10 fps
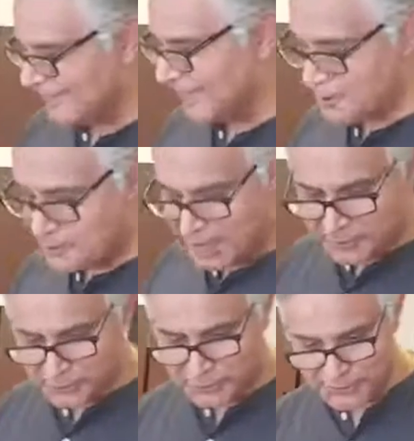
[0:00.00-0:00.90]
Yeah, okay,
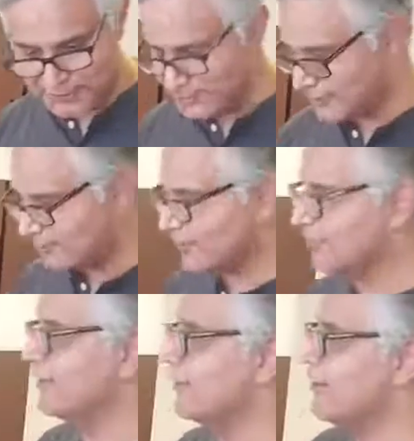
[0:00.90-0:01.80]
good. Look,
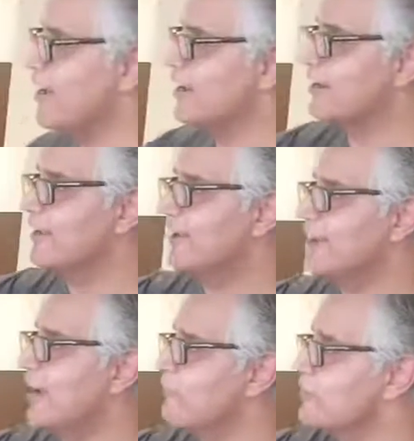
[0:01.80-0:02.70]

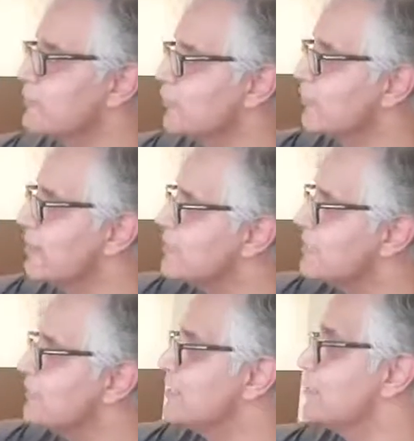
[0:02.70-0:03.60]
I went on
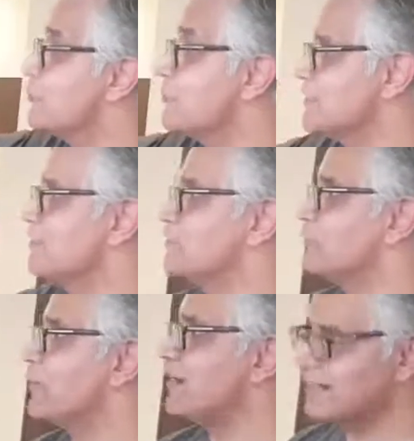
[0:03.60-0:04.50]
committing a bit too much, and I was
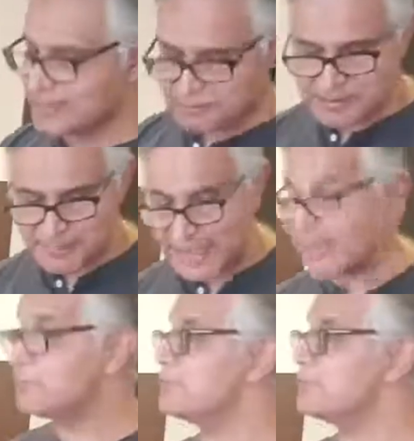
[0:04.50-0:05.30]
worried that maybe I had to